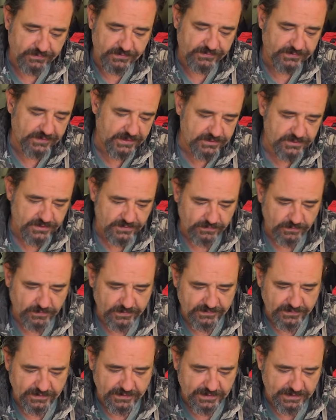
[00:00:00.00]
the sections
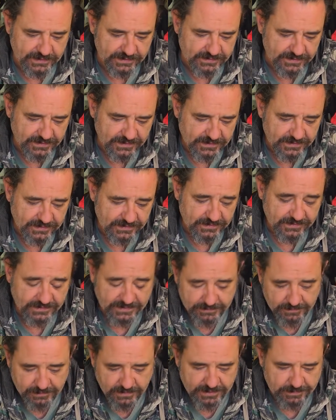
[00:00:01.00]
once I cut it.
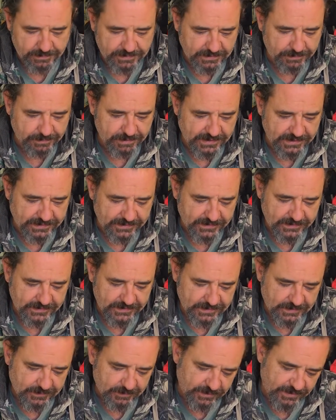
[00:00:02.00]
That might be a plan.
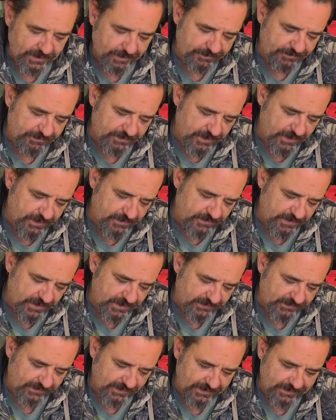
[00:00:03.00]
But I'm very, very
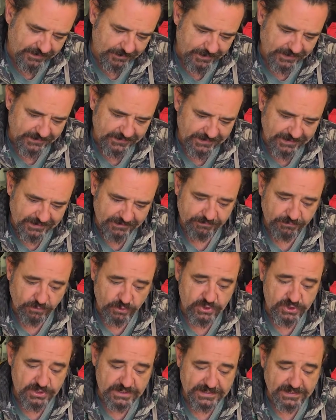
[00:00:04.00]
excited about that.
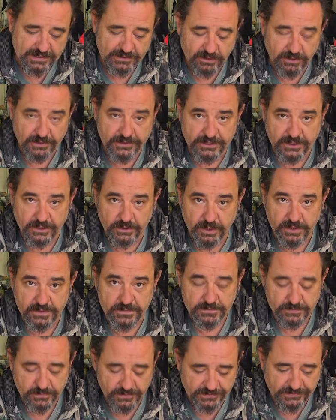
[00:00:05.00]
Unfortunately, I can't go
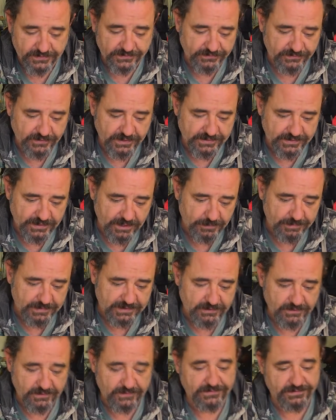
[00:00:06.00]
on with this right now
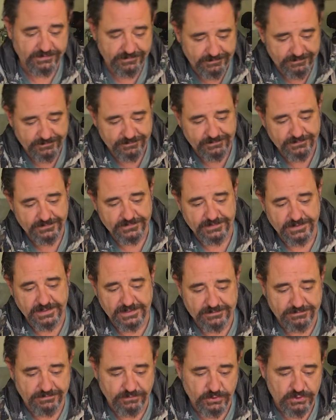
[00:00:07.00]
because,
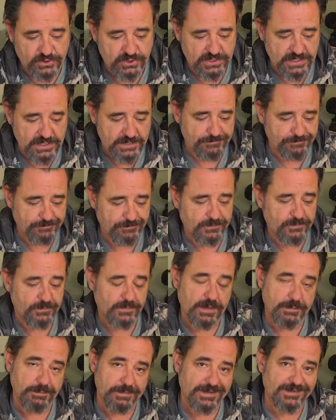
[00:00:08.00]
unfortunately,
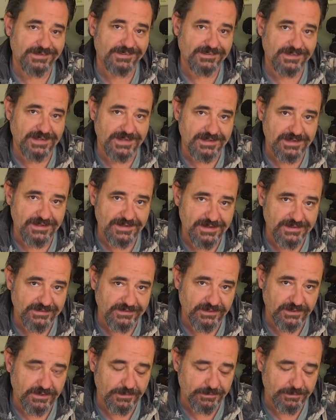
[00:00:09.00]
my belt sander hasn't got a